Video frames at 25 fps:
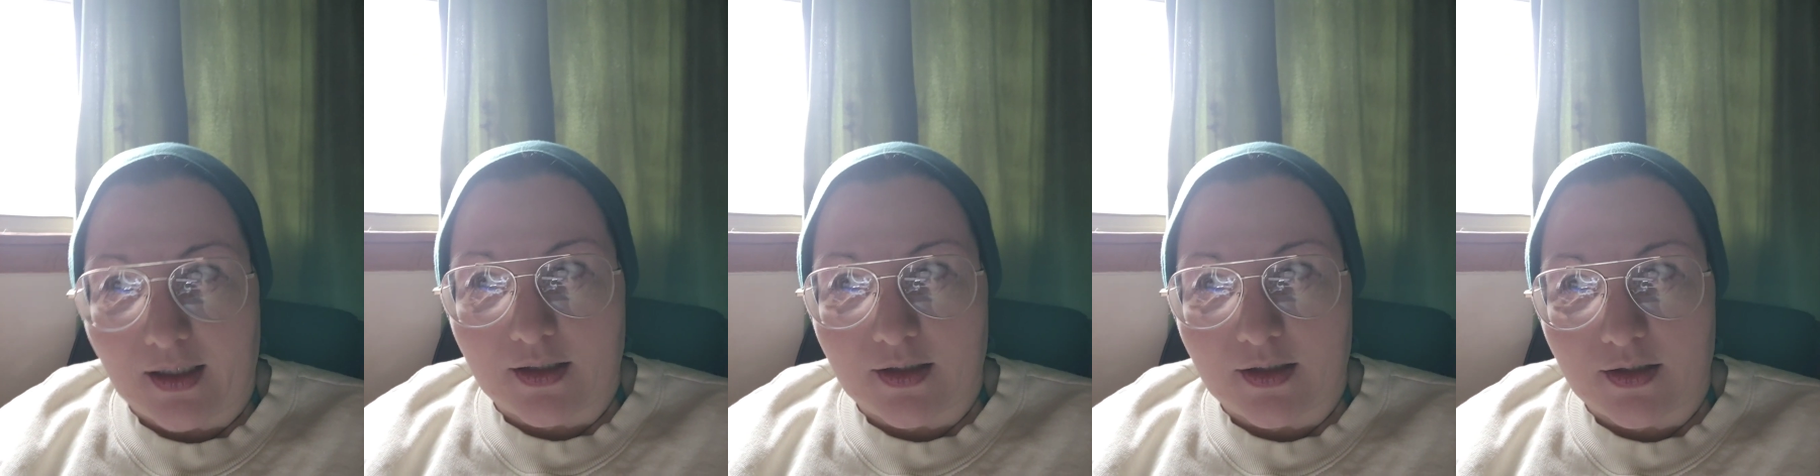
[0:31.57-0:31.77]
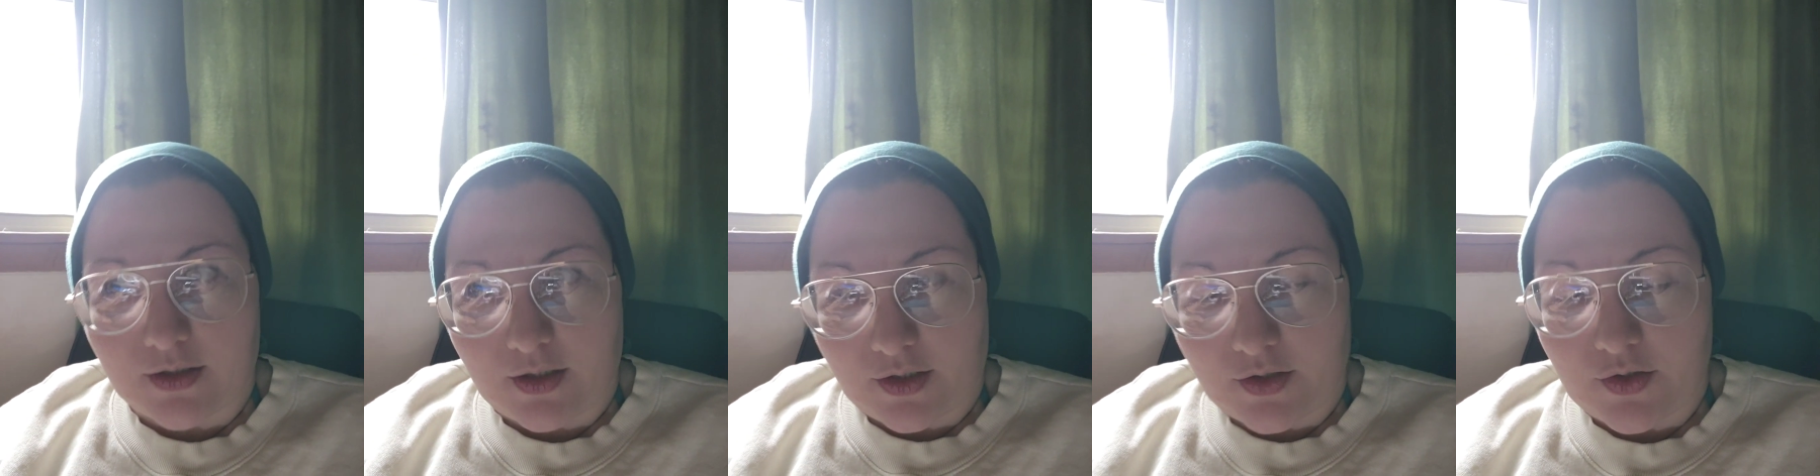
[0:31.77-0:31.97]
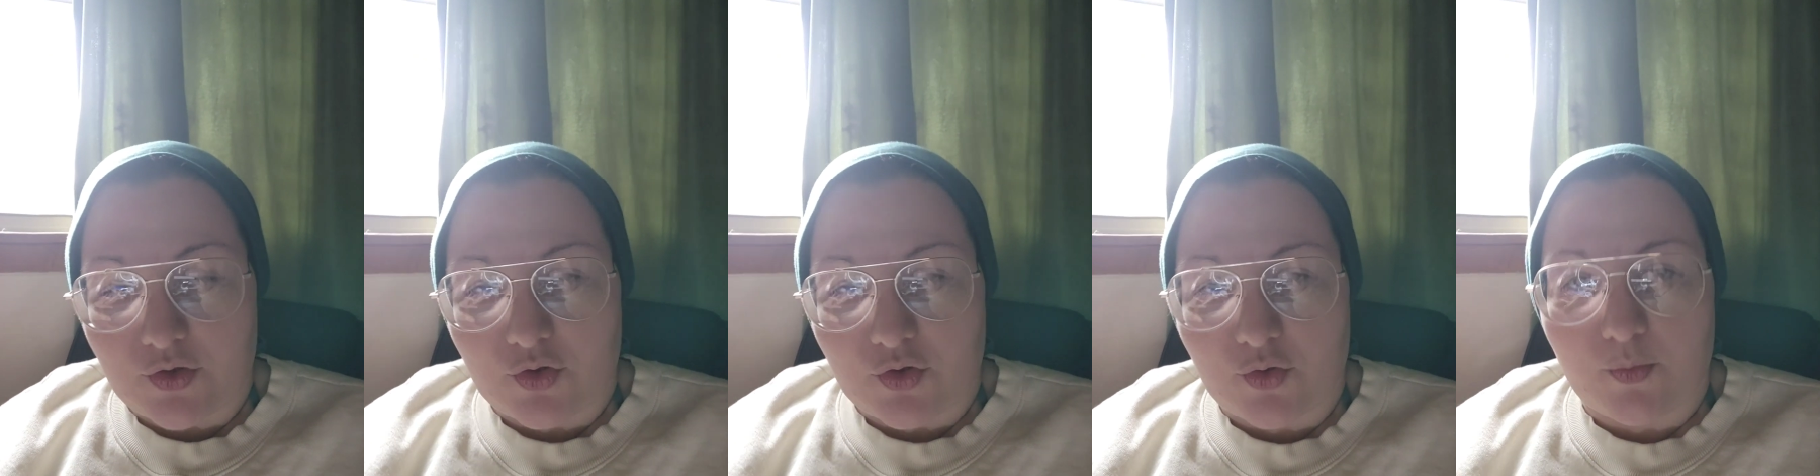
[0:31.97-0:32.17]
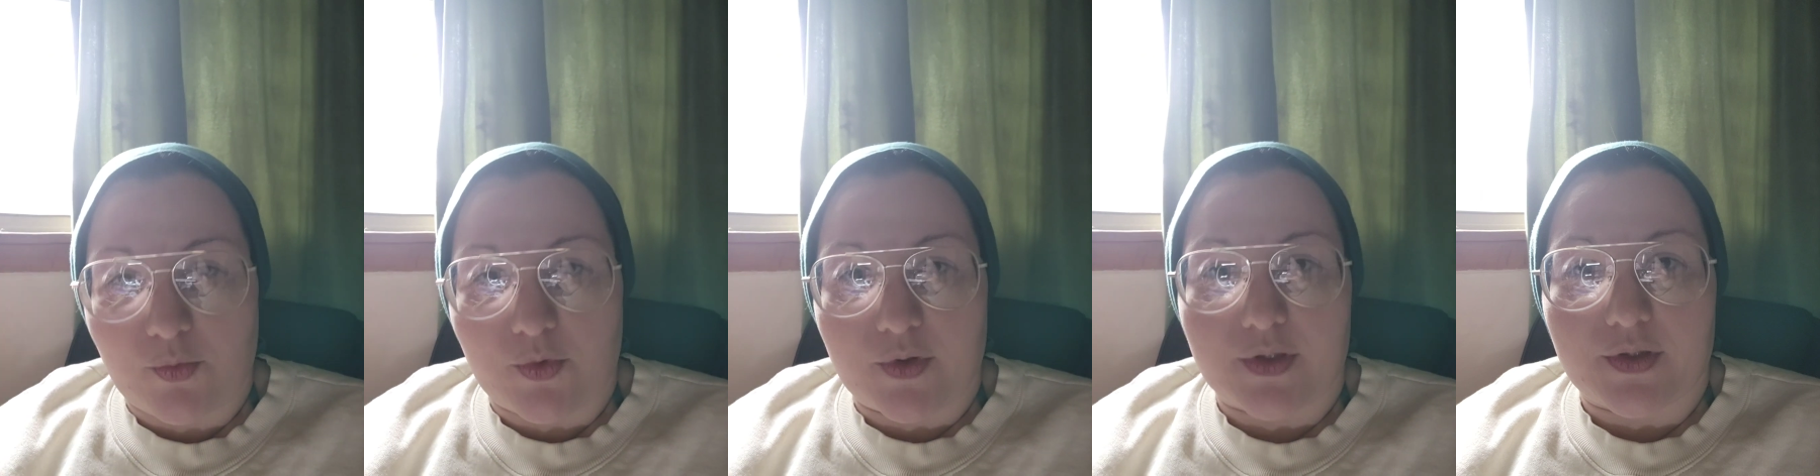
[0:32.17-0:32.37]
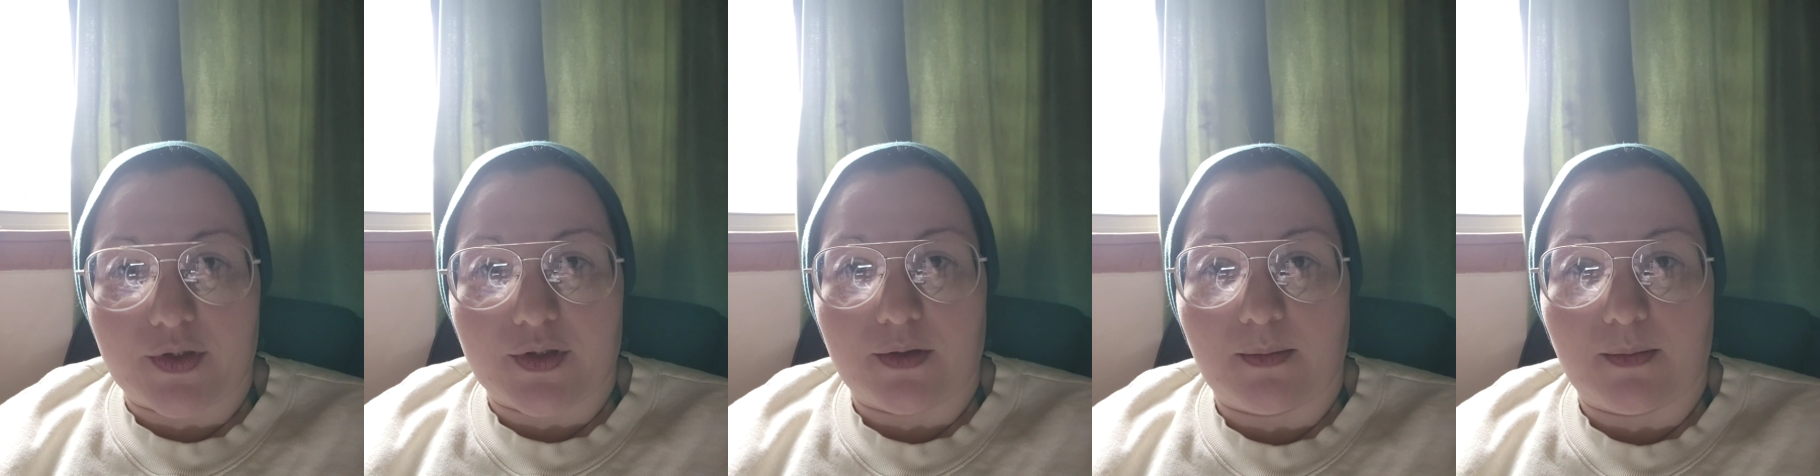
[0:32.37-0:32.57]
to
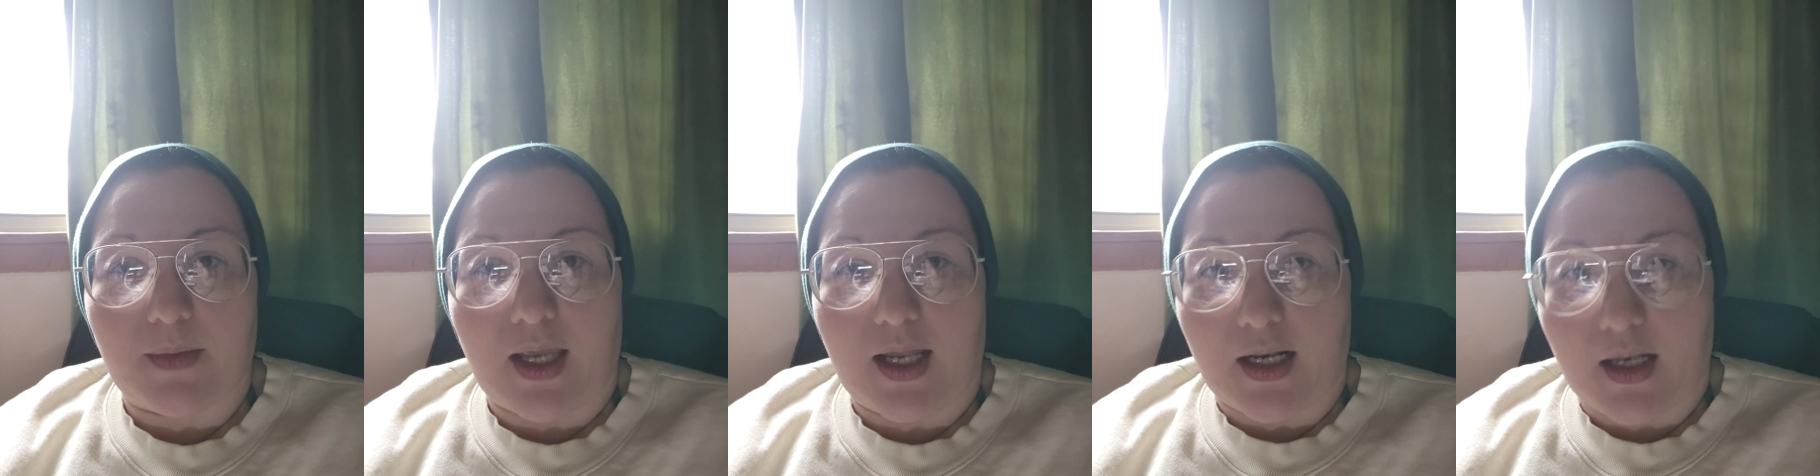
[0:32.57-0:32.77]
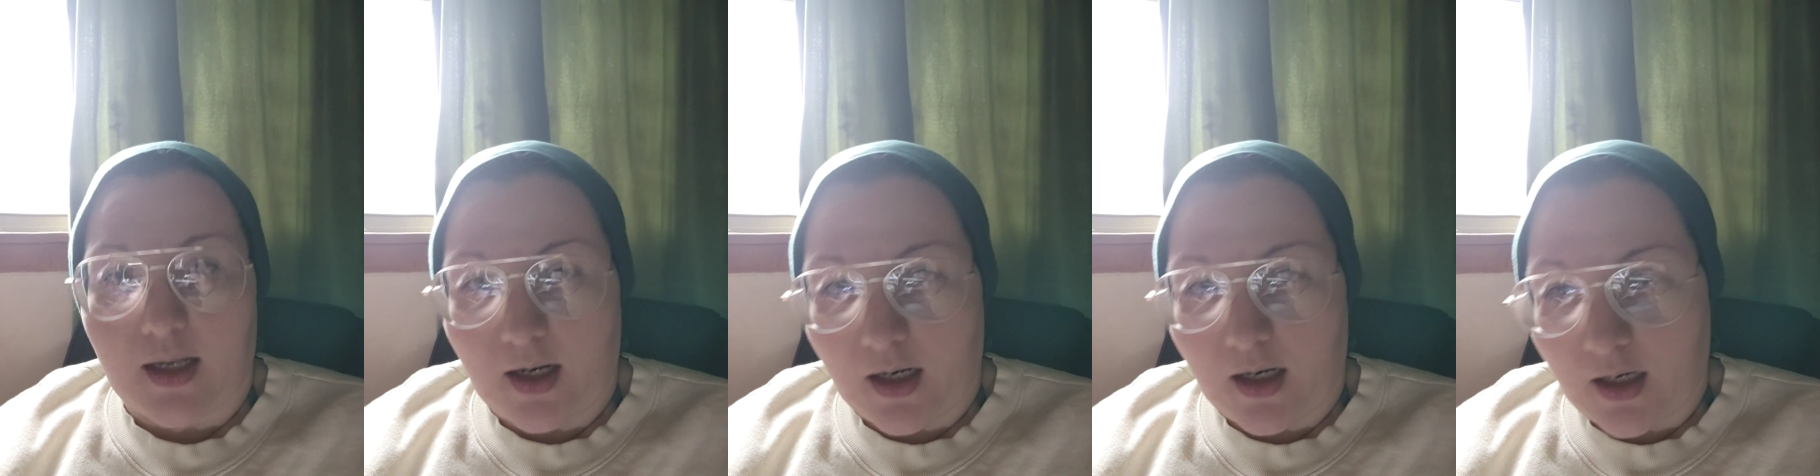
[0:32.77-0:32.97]
consumerism and